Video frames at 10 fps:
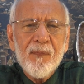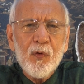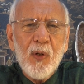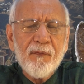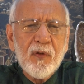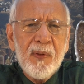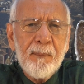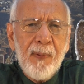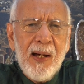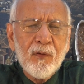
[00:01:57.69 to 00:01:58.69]
You have to be
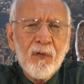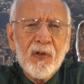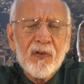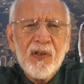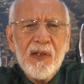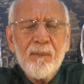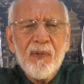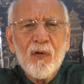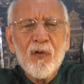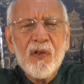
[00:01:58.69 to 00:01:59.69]
part of a team
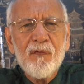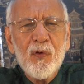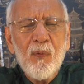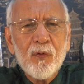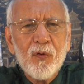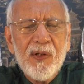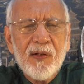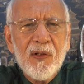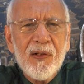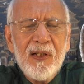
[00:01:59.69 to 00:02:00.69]
because if you want to
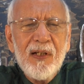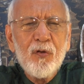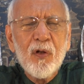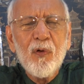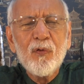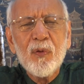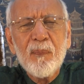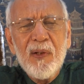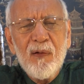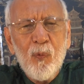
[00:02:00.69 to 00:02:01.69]
take the lead, you're going to
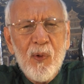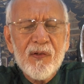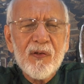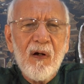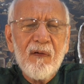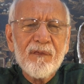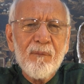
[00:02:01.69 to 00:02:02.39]
be worse off.